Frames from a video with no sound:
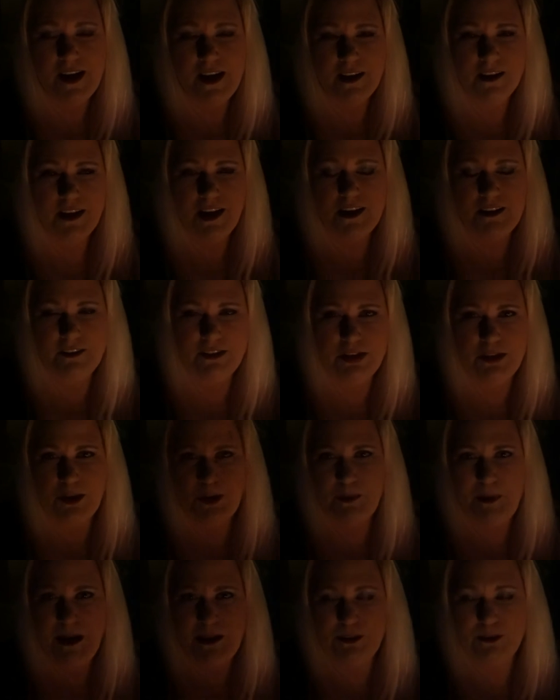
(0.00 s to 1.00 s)
kind of a
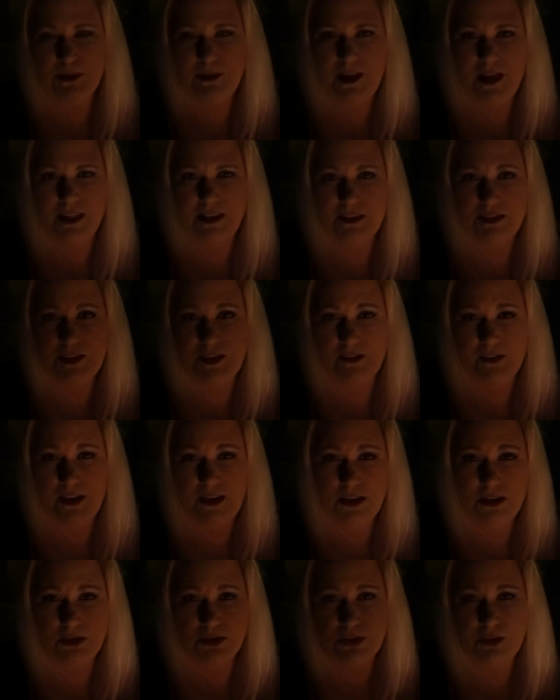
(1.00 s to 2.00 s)
throwback to a lot of the stuff I
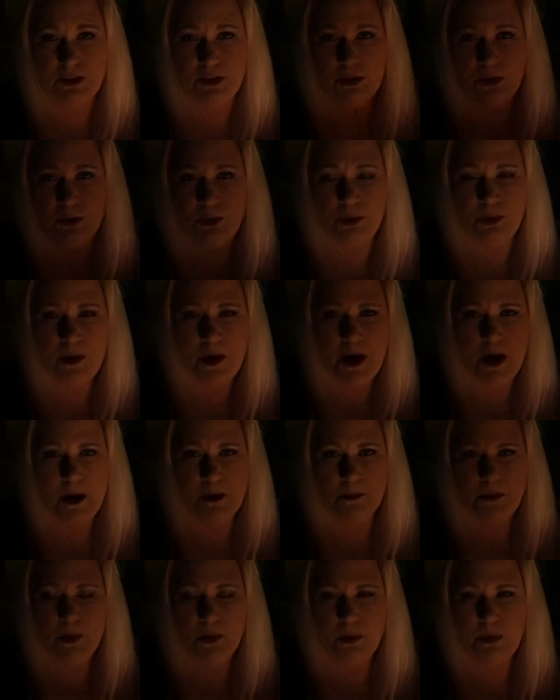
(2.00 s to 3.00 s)
used to do,
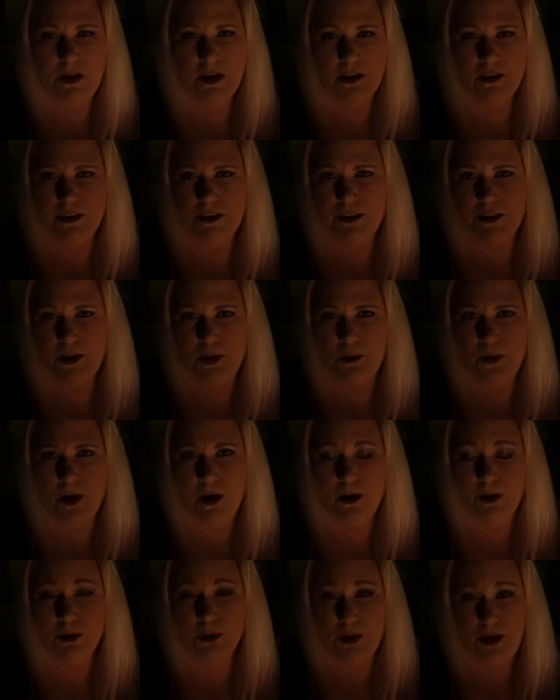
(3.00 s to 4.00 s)
but we are going to go
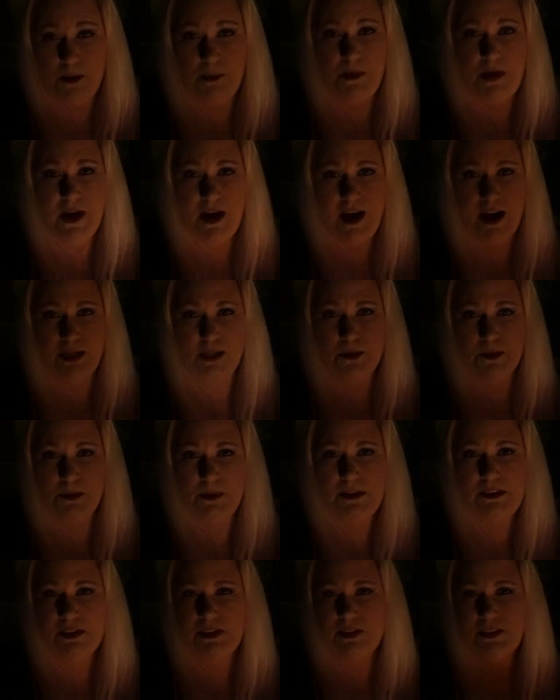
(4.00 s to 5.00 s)
all creepy. And the
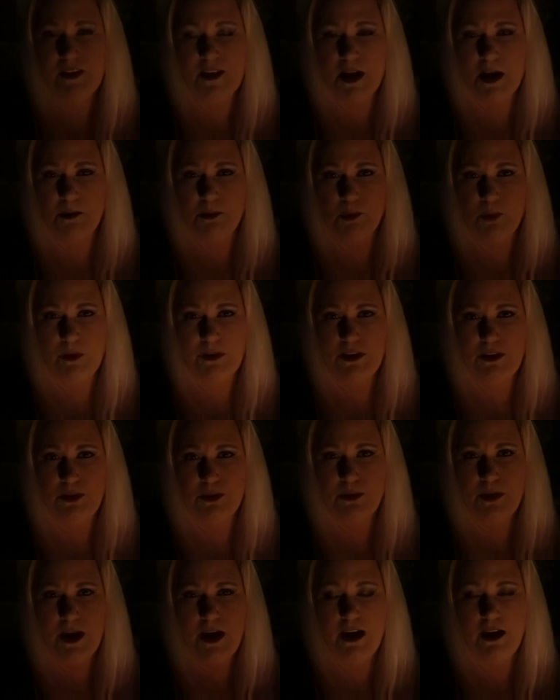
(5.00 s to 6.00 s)
reason that I'm going to
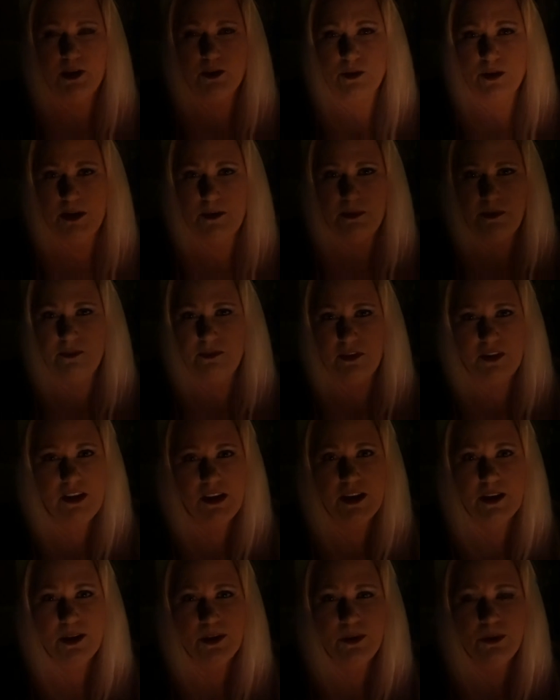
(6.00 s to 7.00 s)
do a creepy
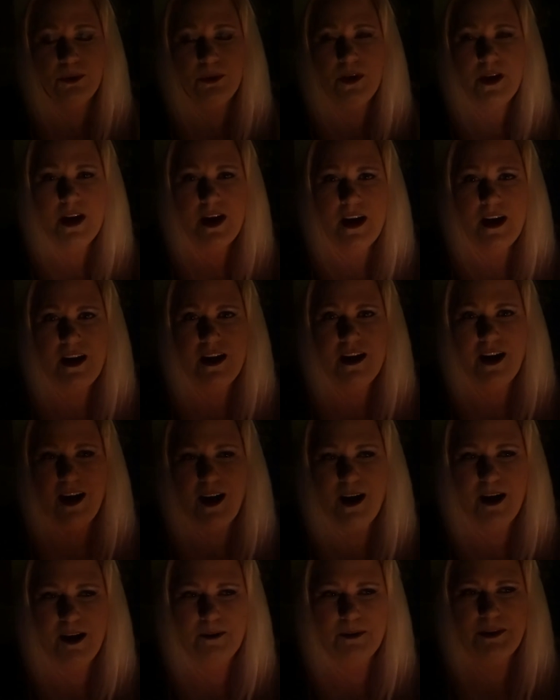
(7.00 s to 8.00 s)
video
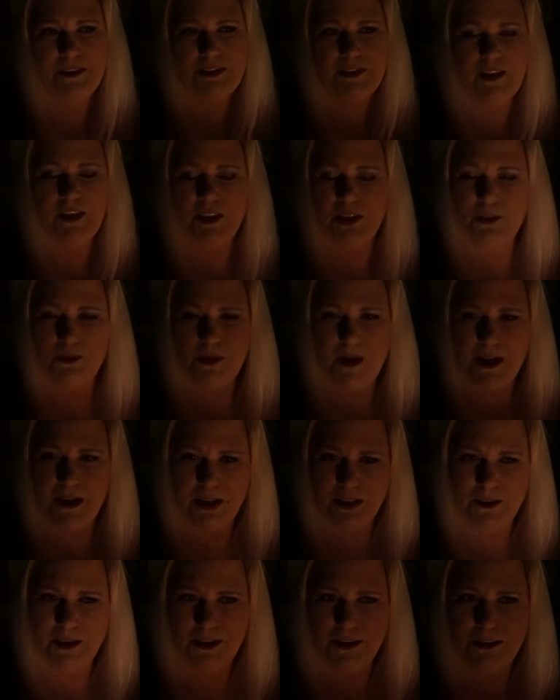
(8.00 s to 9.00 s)
instead of the
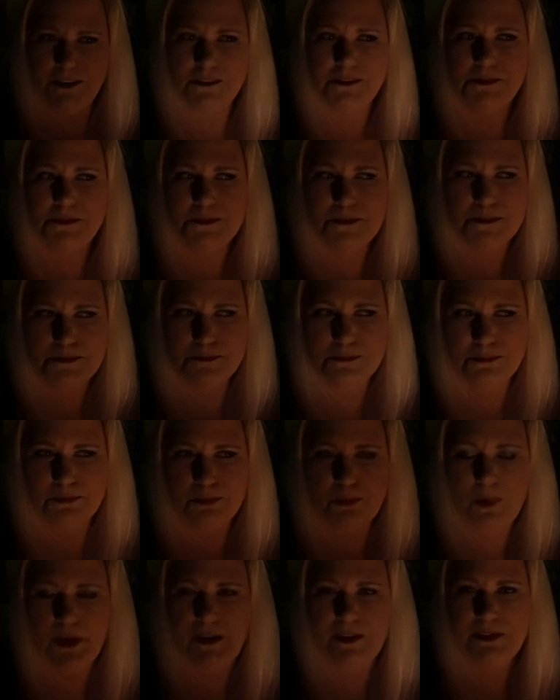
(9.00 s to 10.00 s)
regular
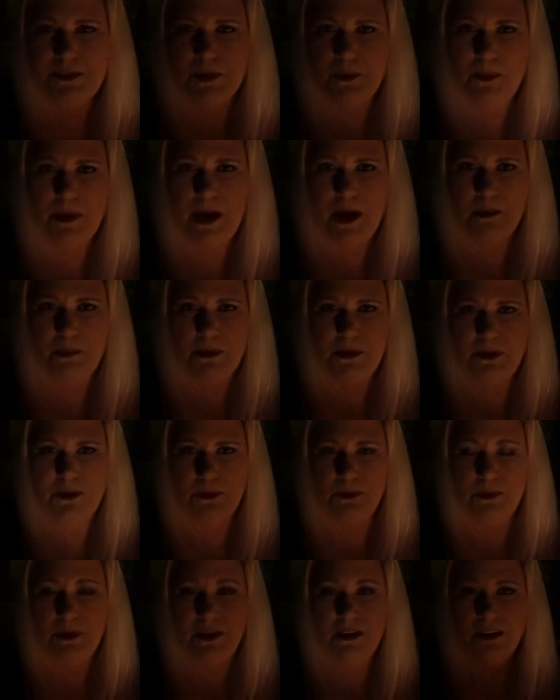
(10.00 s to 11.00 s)
ones that we have been
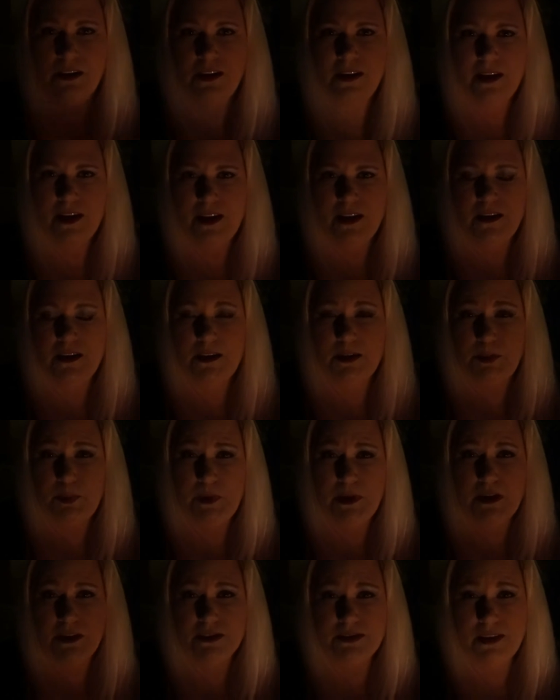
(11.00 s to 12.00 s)
doing is
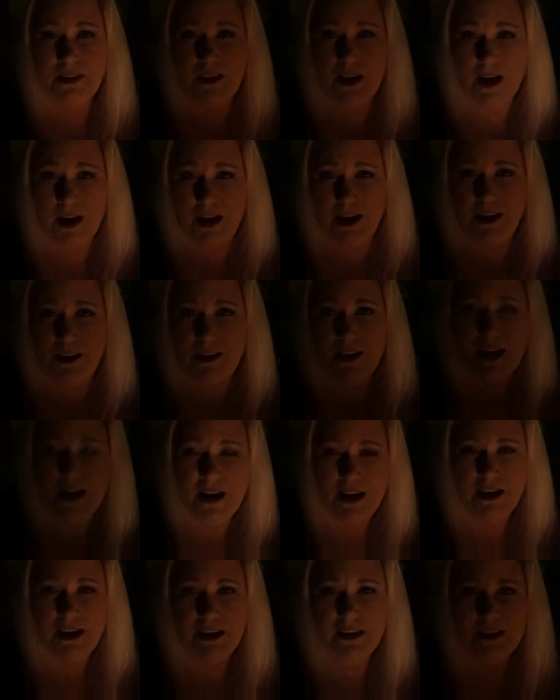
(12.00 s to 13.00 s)
because tonight
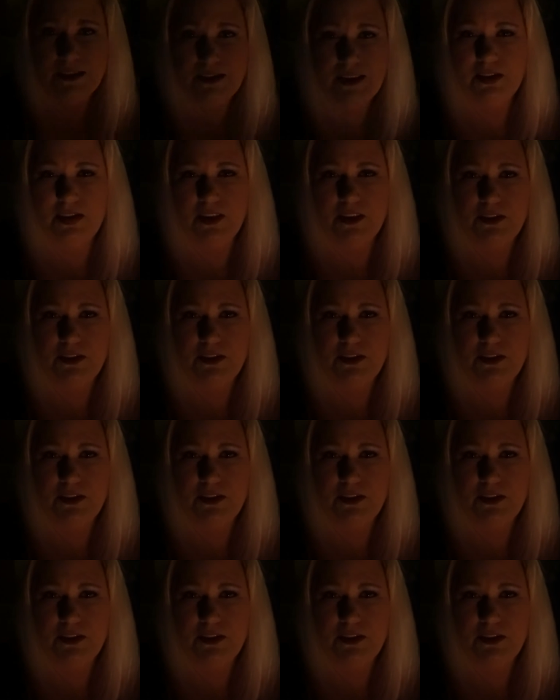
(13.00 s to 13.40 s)
is the